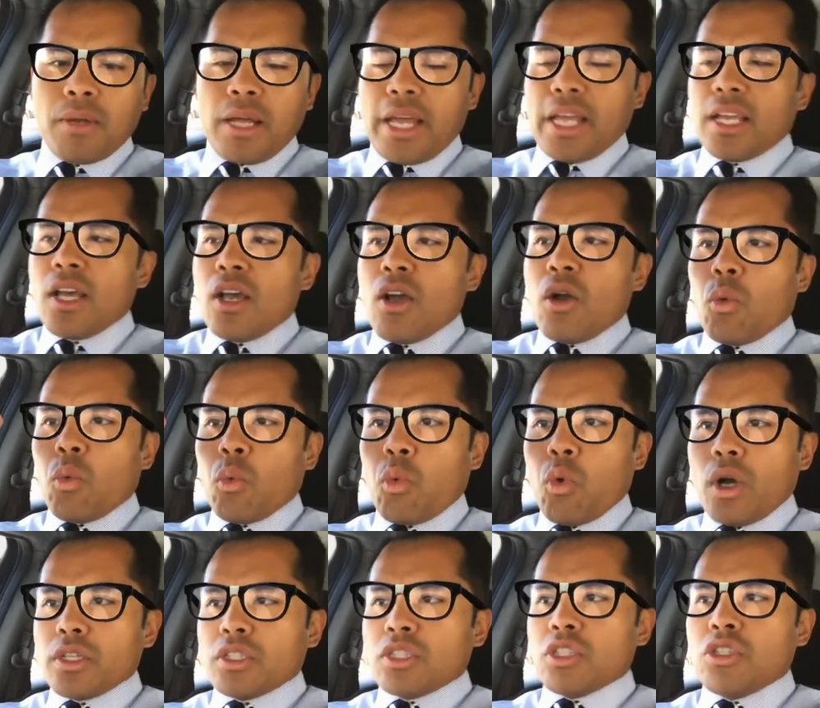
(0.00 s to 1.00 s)
like
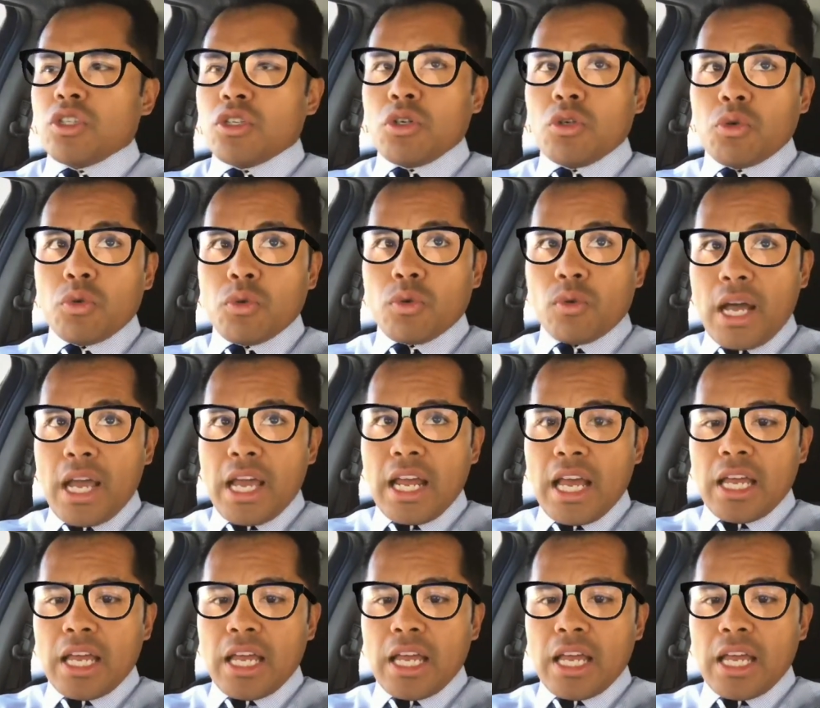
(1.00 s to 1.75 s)
what to do, right?